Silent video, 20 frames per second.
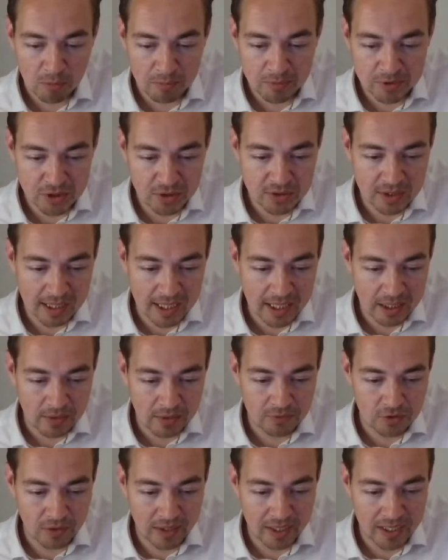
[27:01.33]
due to lack of
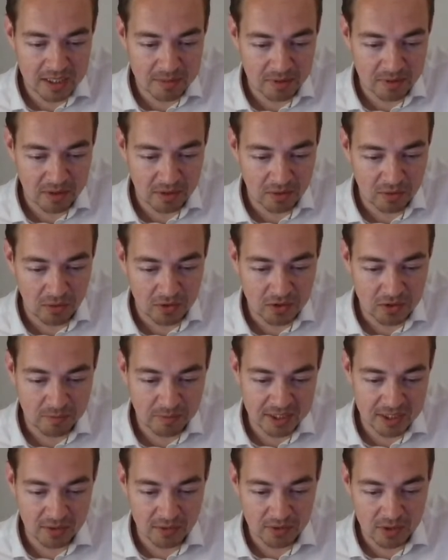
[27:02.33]
tradesmen and the cost of
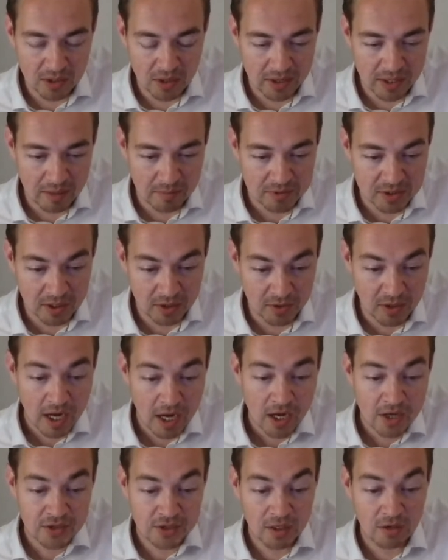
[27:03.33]
materials going up too.
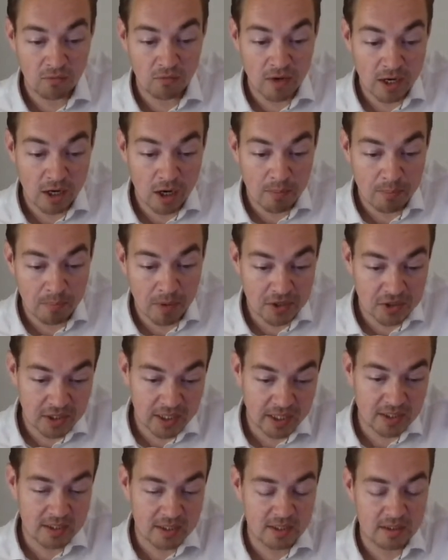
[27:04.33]
So the Reno
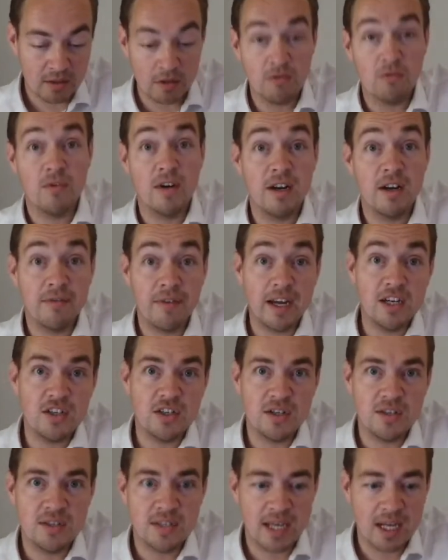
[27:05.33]
budgets, the
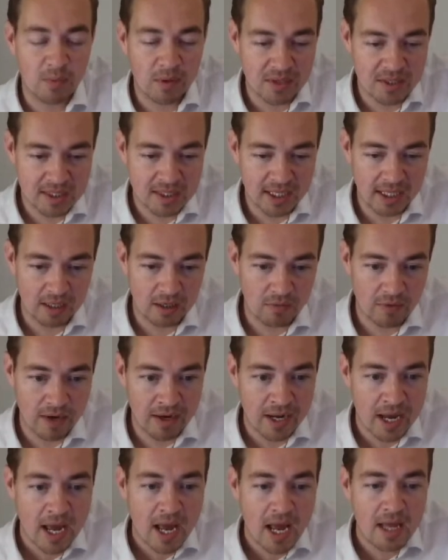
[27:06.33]
renovations, they're the ones sticking around.
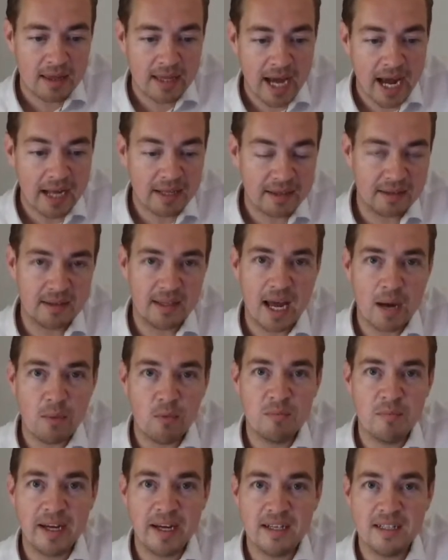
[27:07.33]
That would
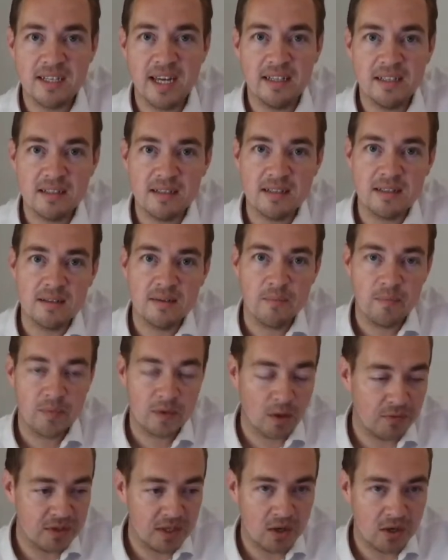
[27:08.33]
make sense.
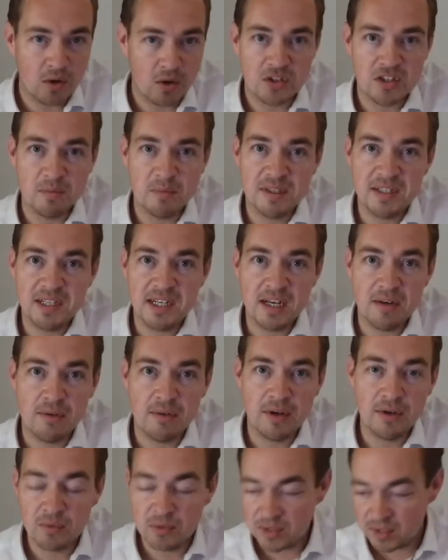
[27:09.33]
Obviously, the cost of
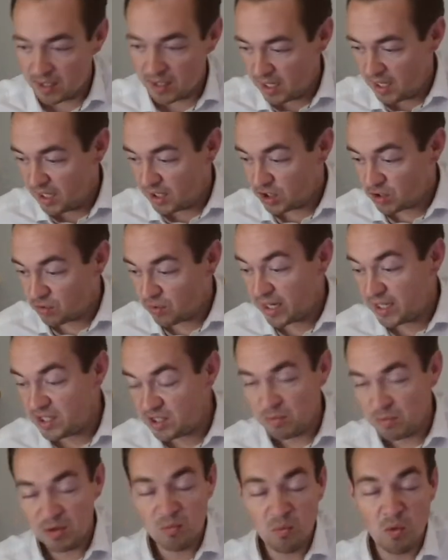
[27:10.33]
materials,
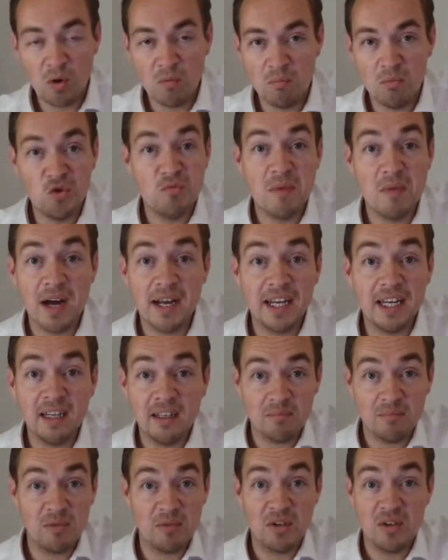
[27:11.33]
tradesmen want more money
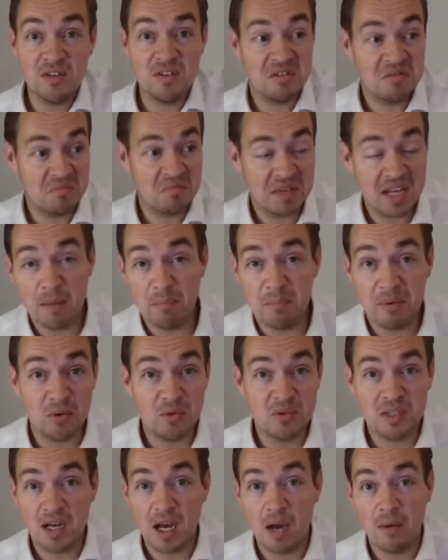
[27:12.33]
because their bills are
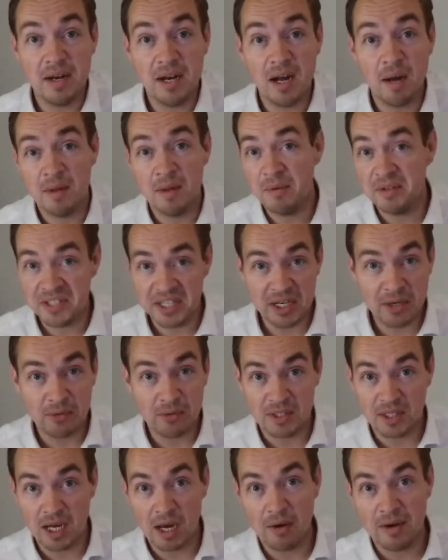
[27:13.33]
going up, their materials are
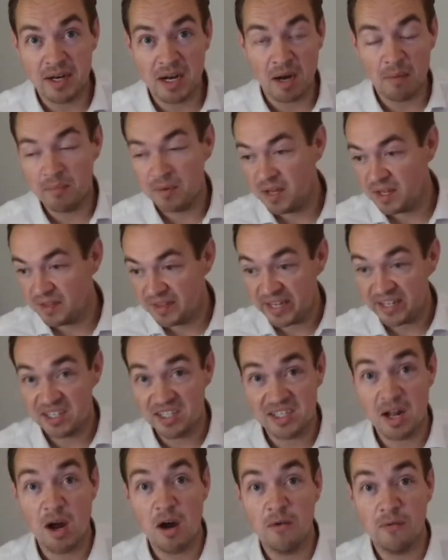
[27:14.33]
going up, their
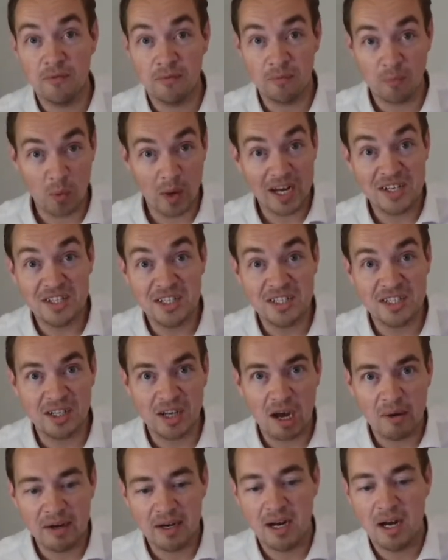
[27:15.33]
staff wages are
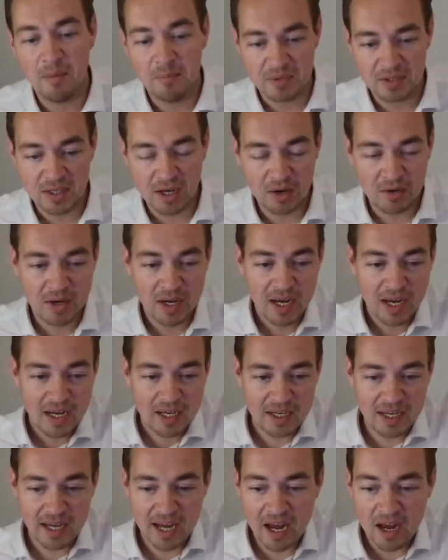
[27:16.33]
going up. So
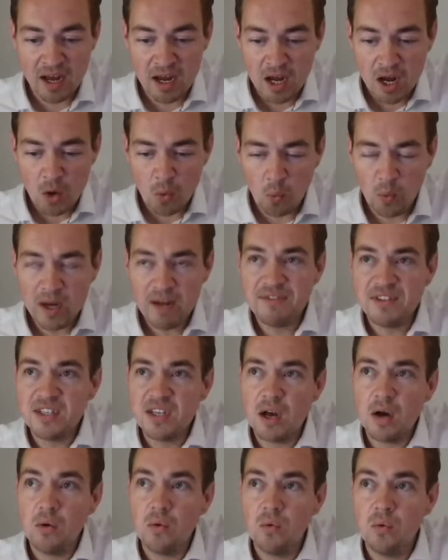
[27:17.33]
yeah, we've
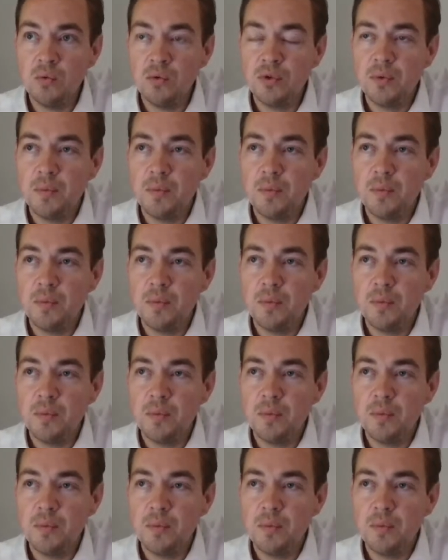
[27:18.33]
sold